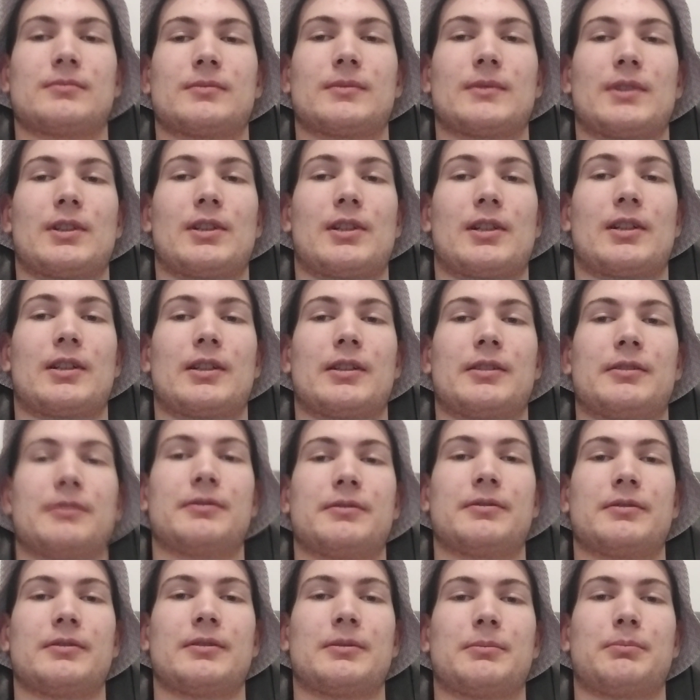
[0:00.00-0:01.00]
alive,
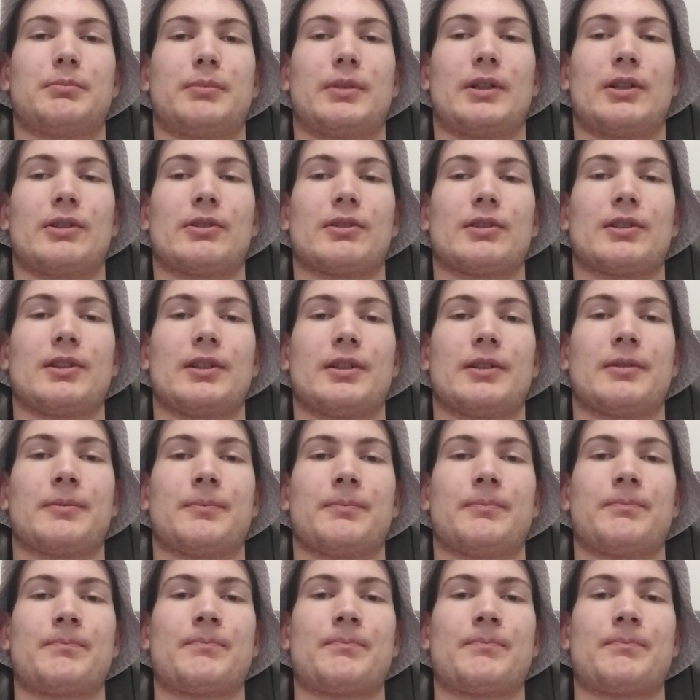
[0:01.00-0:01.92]
apparently.